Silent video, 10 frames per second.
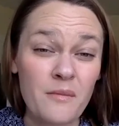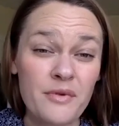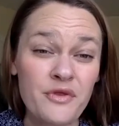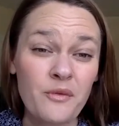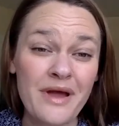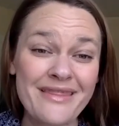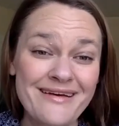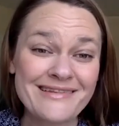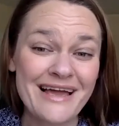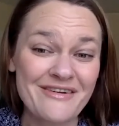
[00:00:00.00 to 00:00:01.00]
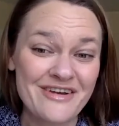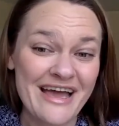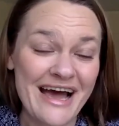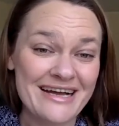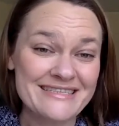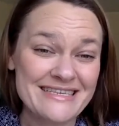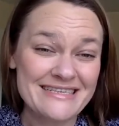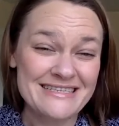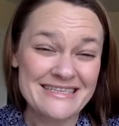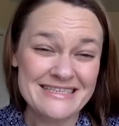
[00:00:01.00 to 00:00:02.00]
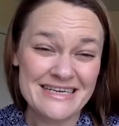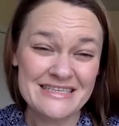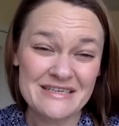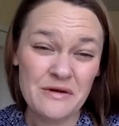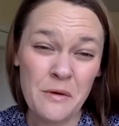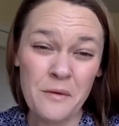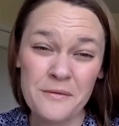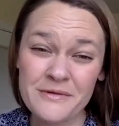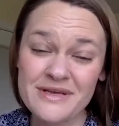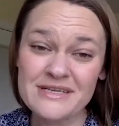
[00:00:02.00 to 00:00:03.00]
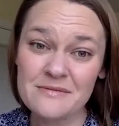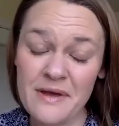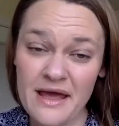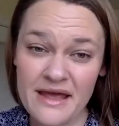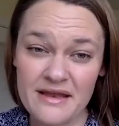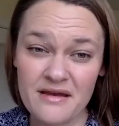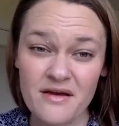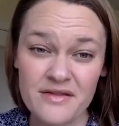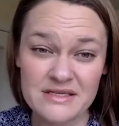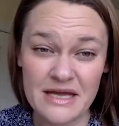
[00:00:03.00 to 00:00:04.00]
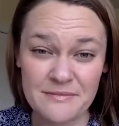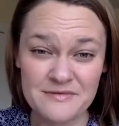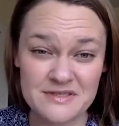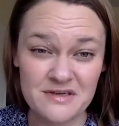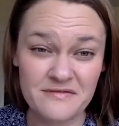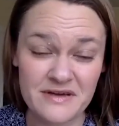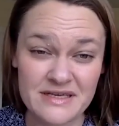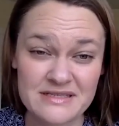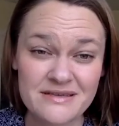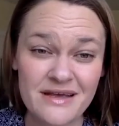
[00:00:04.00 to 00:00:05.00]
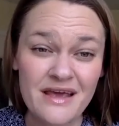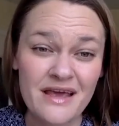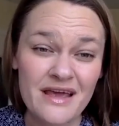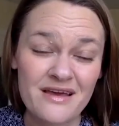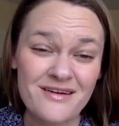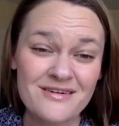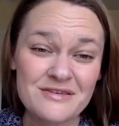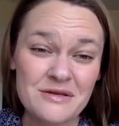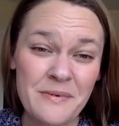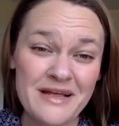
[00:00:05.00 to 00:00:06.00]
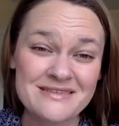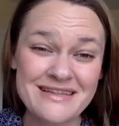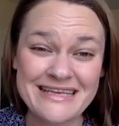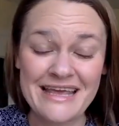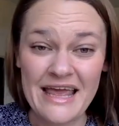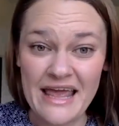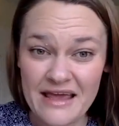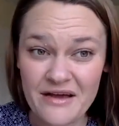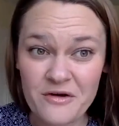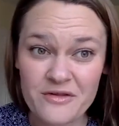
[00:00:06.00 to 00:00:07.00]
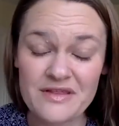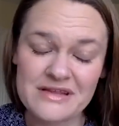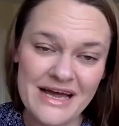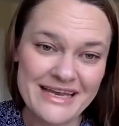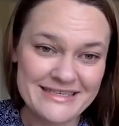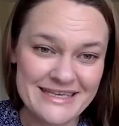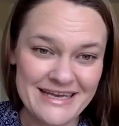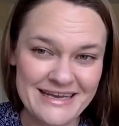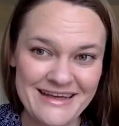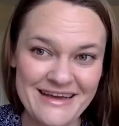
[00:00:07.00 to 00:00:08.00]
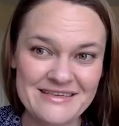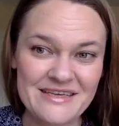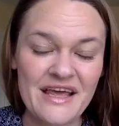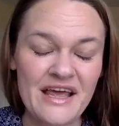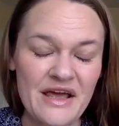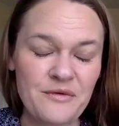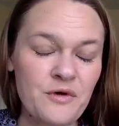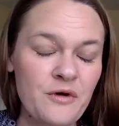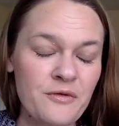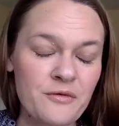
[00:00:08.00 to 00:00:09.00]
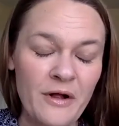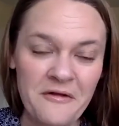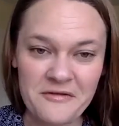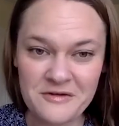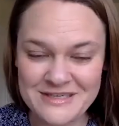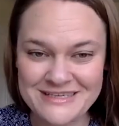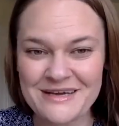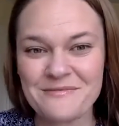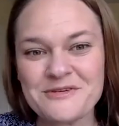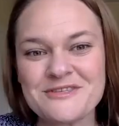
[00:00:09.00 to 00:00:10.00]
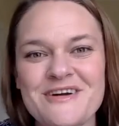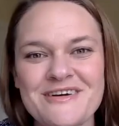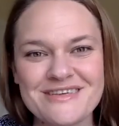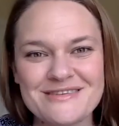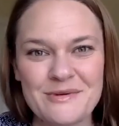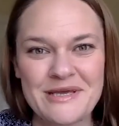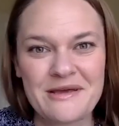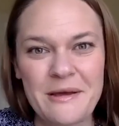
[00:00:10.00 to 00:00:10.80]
But the way that light reacts doesn't only depend on the type of surface, it also depends on the angle that the light is hitting at. And we'll go through all of those examples throughout this week.